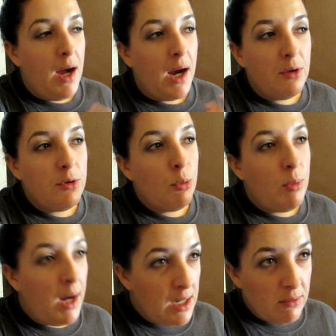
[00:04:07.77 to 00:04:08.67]
I don't know
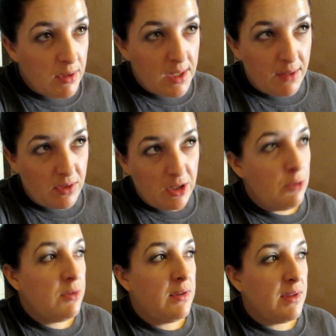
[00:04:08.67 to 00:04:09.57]
why I really have to
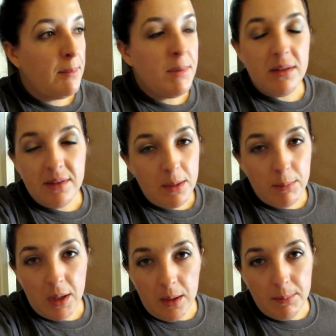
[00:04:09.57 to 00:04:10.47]
go since I've been team
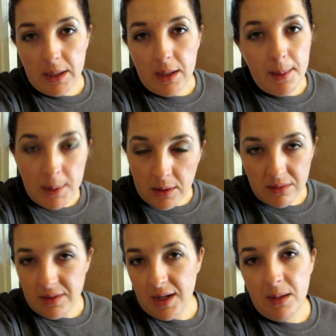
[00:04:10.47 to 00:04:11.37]
mom like a
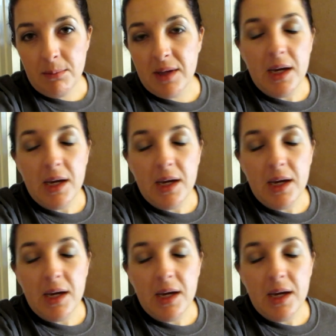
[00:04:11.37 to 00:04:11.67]
million times.